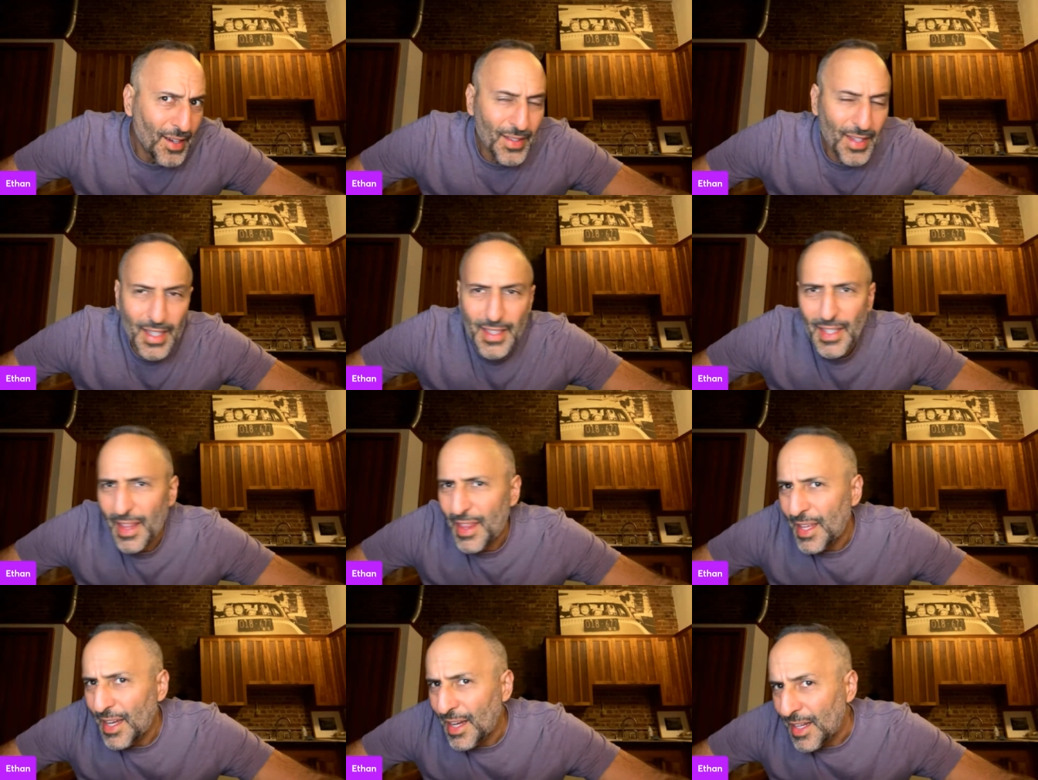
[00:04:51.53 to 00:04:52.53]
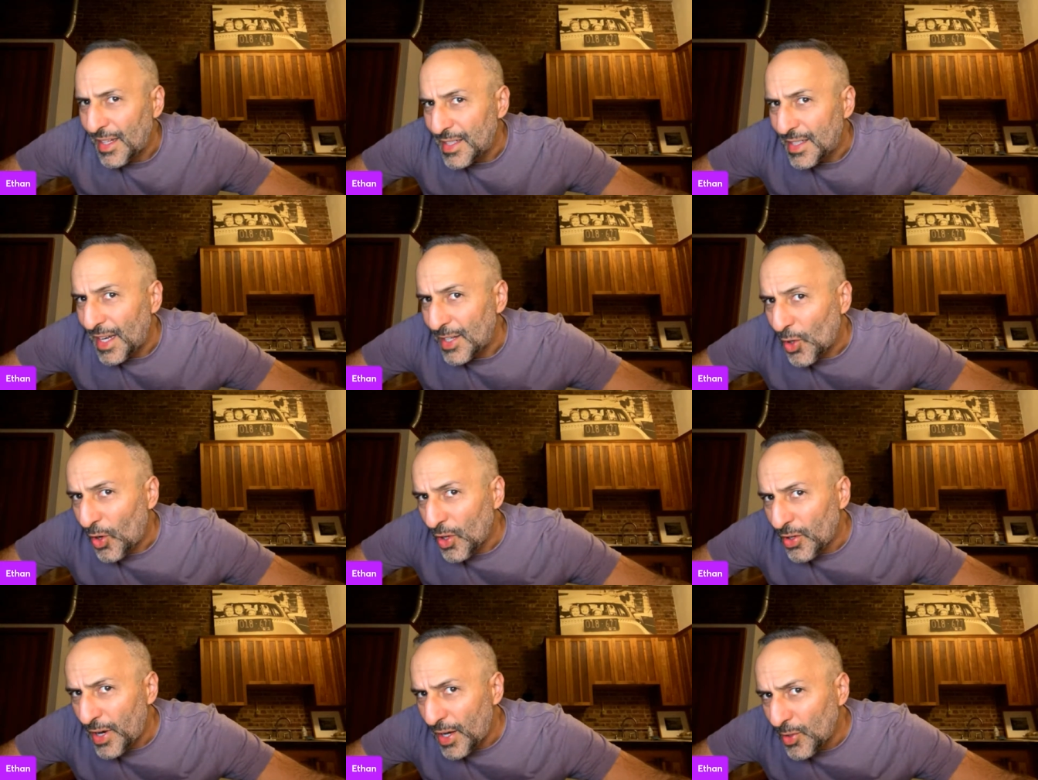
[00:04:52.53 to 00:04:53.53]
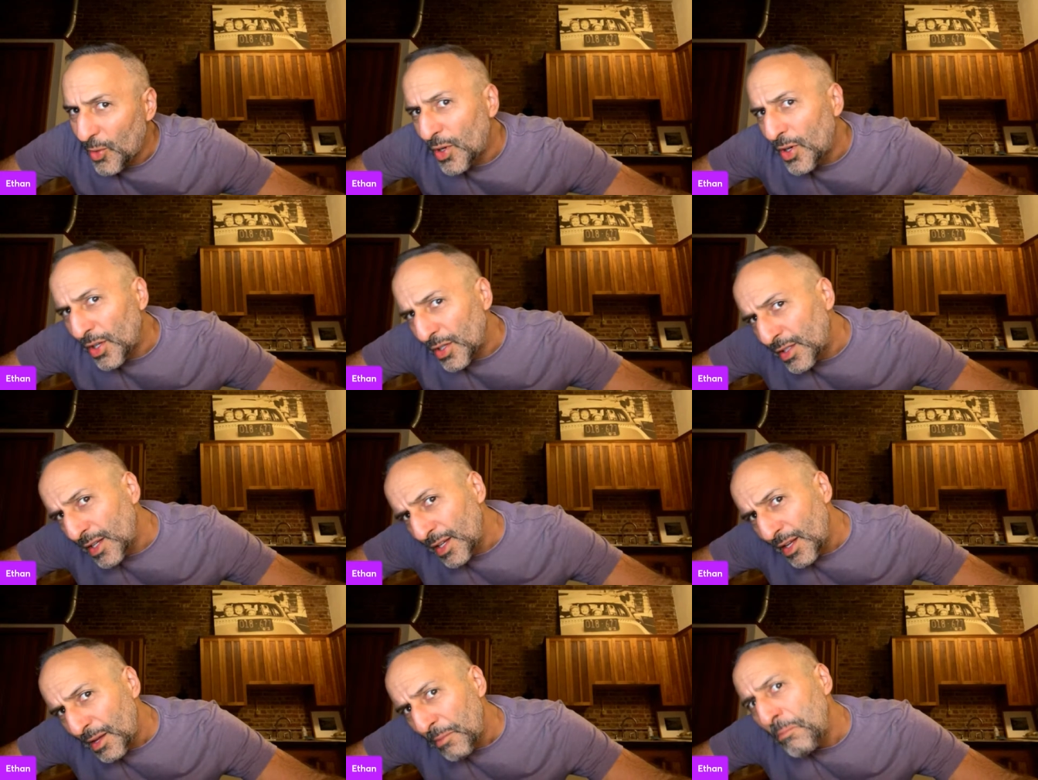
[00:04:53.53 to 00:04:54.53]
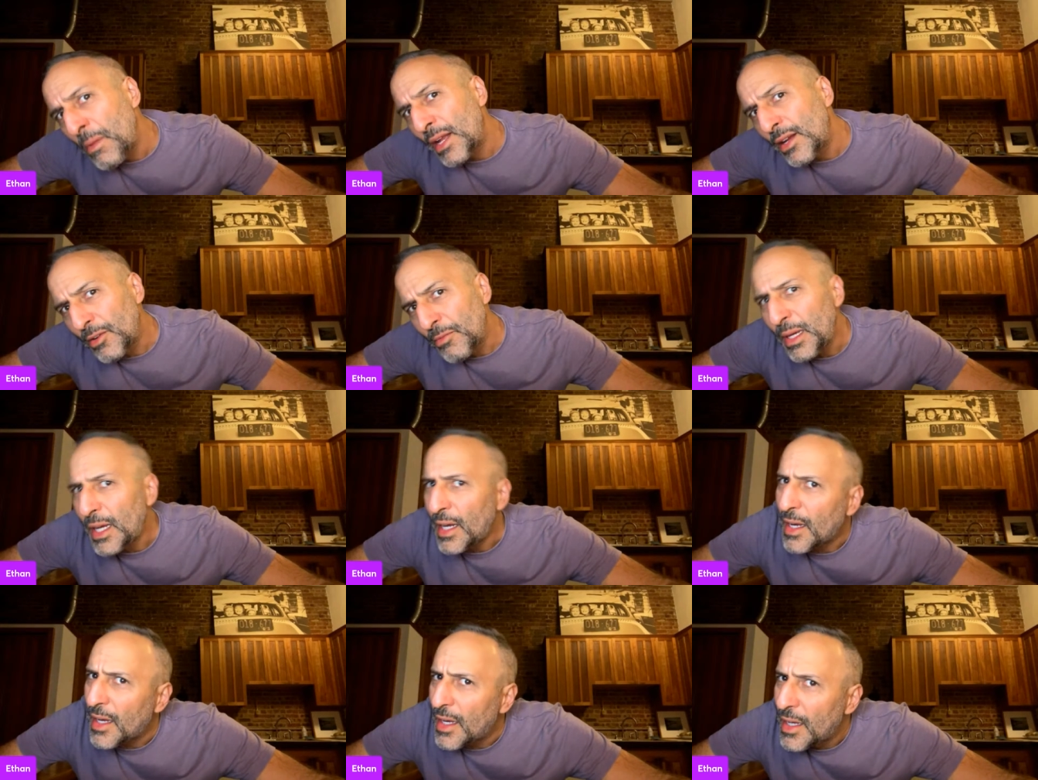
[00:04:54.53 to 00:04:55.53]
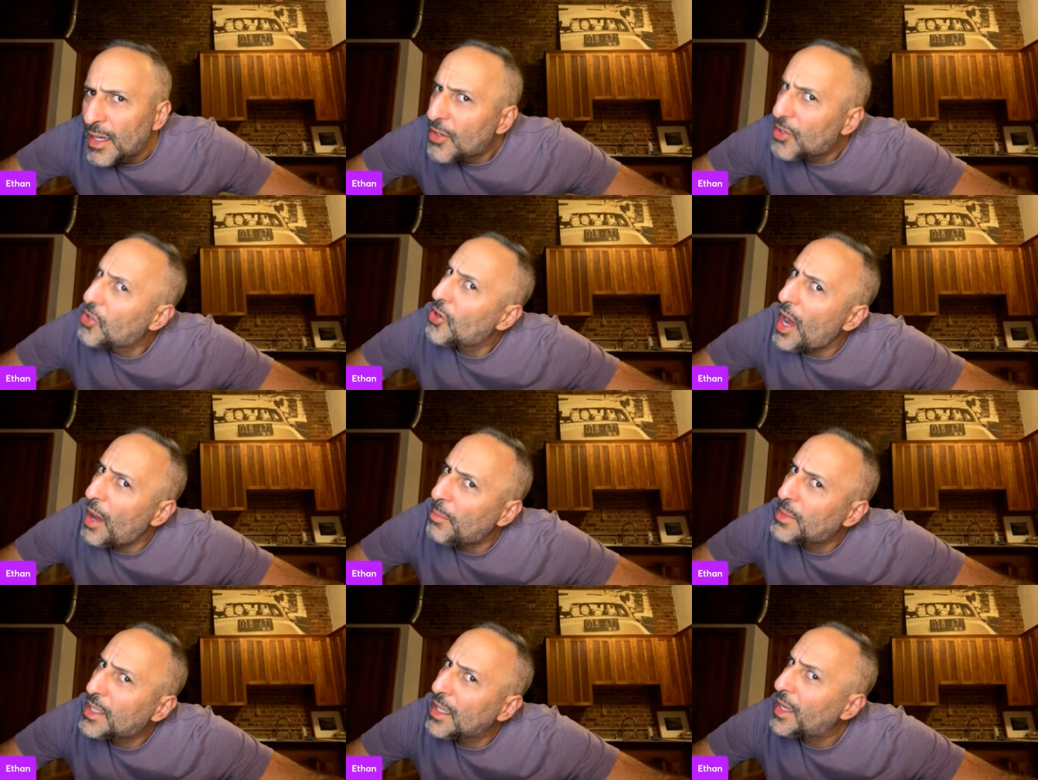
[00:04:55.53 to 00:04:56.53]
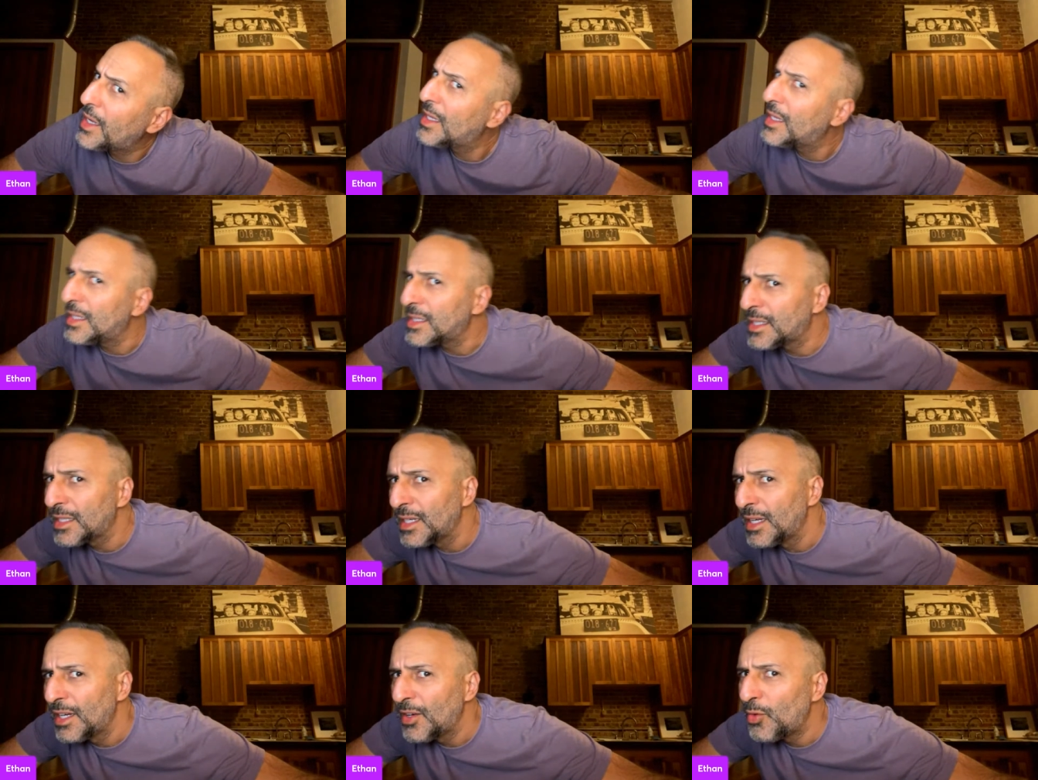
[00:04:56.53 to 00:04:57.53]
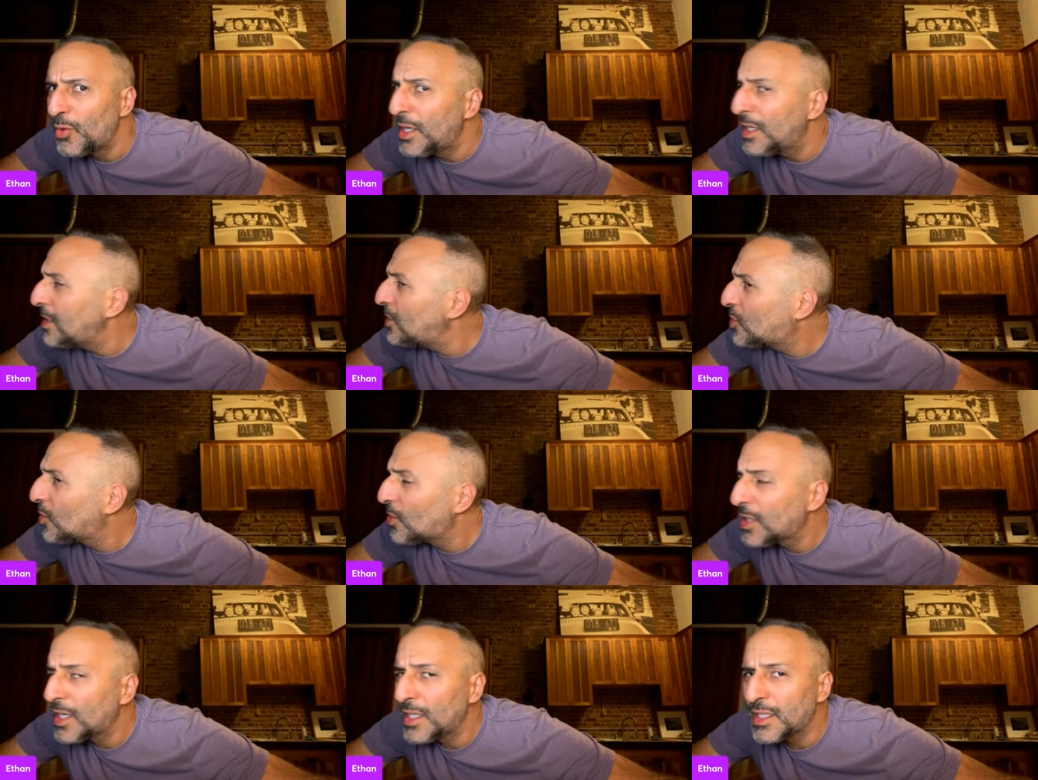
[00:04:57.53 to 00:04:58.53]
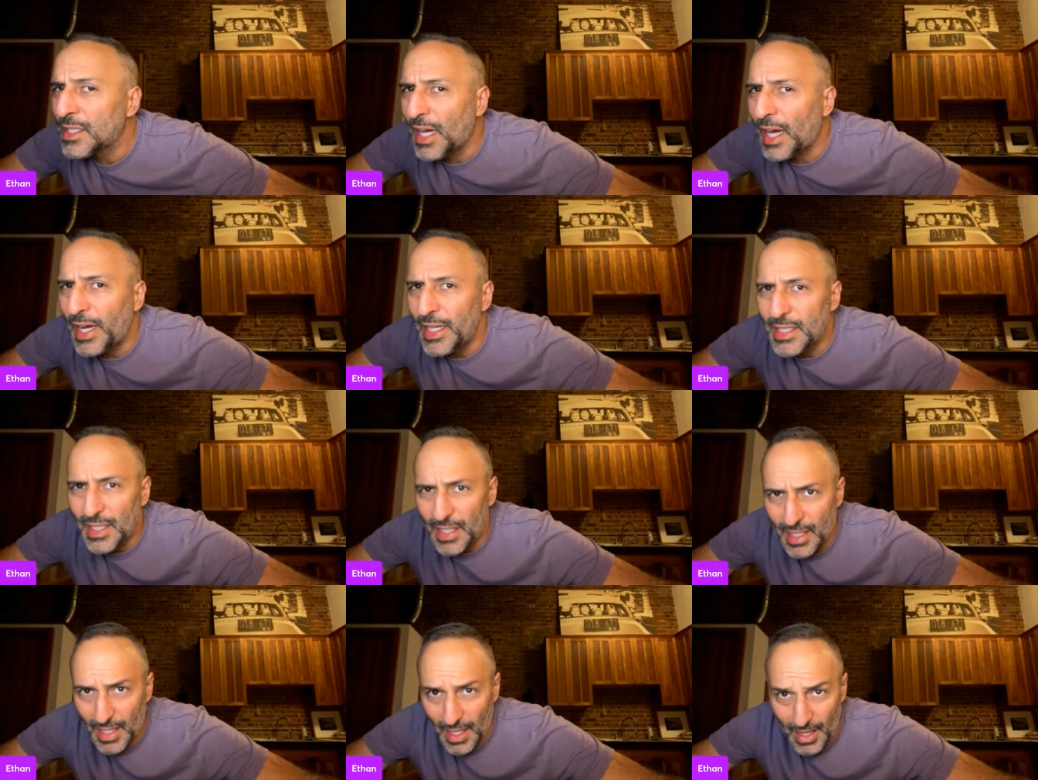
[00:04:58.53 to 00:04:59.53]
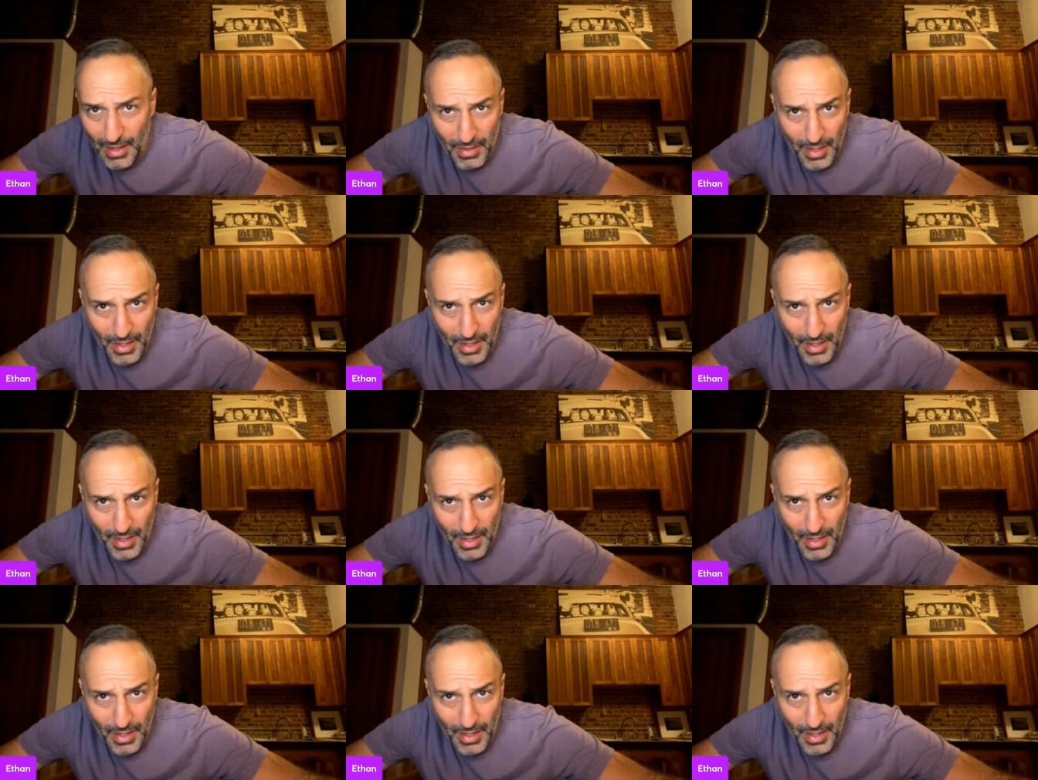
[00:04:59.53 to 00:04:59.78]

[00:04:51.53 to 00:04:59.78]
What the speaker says: That's the thing these days. All around the world, men are being cropped like this, really short on the sides, and then they leave a